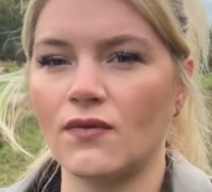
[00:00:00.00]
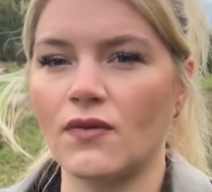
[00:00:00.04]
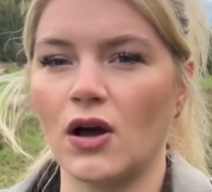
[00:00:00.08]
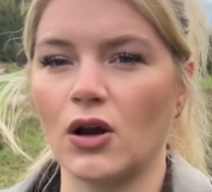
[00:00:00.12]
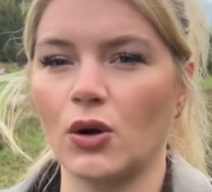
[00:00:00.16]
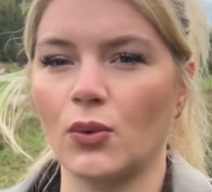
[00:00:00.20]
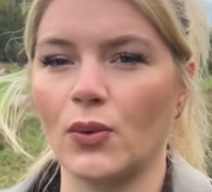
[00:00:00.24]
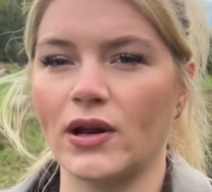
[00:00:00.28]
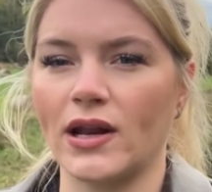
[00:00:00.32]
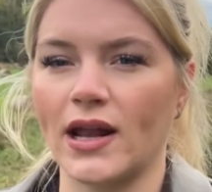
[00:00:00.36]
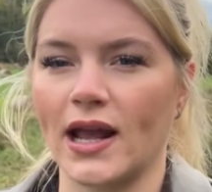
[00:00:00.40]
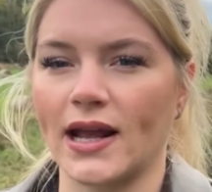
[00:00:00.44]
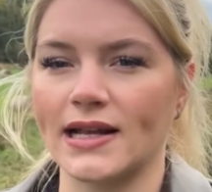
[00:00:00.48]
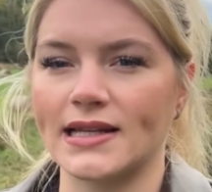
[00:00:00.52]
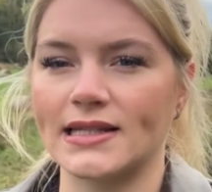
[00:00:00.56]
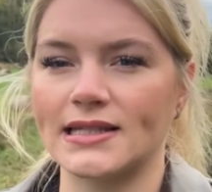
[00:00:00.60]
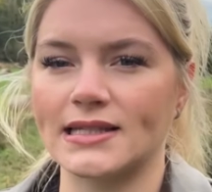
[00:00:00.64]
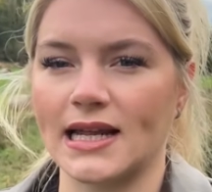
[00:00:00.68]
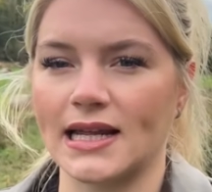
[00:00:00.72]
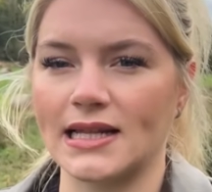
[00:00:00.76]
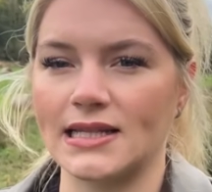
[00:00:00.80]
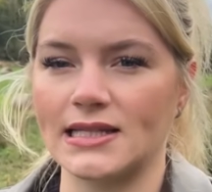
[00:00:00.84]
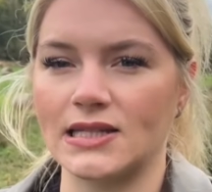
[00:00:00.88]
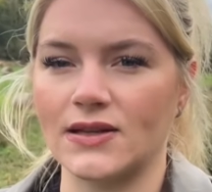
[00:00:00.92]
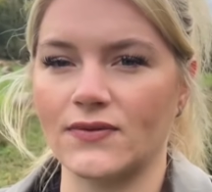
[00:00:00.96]
following
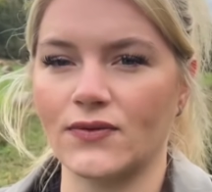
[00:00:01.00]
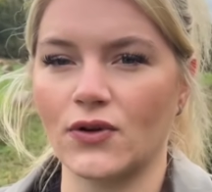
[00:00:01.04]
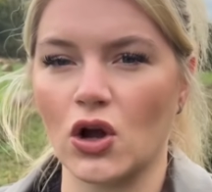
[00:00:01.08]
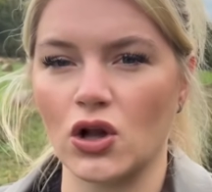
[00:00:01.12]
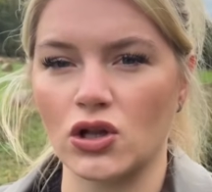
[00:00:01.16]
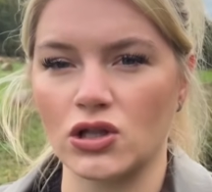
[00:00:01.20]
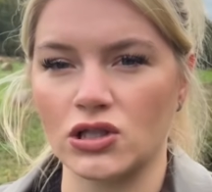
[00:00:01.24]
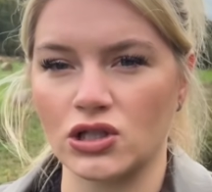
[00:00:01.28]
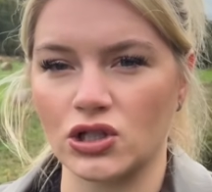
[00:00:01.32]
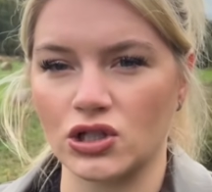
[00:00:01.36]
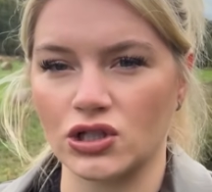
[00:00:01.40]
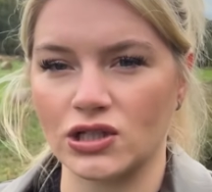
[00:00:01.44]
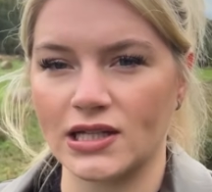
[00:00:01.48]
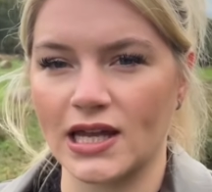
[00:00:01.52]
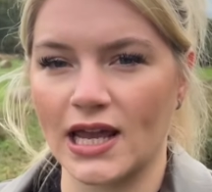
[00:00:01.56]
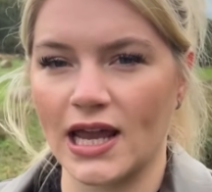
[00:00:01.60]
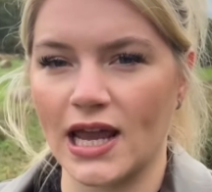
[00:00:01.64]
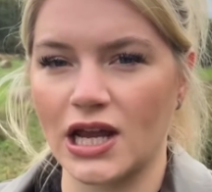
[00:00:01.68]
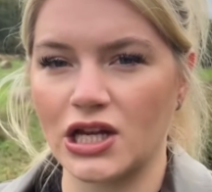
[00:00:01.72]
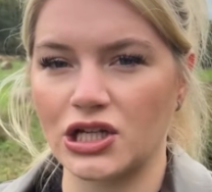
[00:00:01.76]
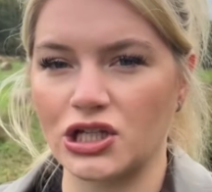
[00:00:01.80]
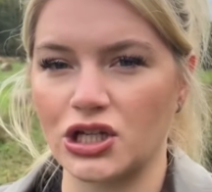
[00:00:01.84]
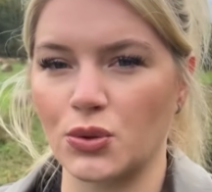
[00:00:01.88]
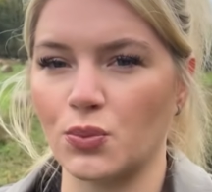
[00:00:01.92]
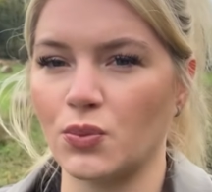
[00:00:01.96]
extensive
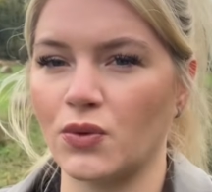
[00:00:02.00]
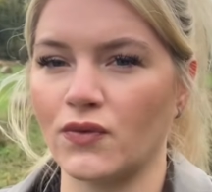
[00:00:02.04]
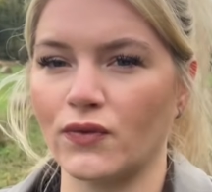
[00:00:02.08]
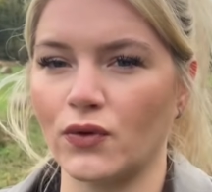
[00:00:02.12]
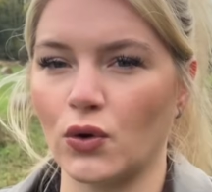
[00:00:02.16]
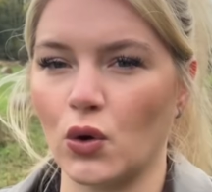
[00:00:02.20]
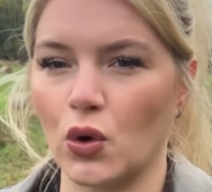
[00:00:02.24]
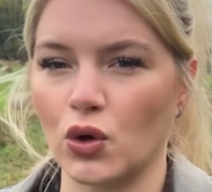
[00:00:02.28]
consultation with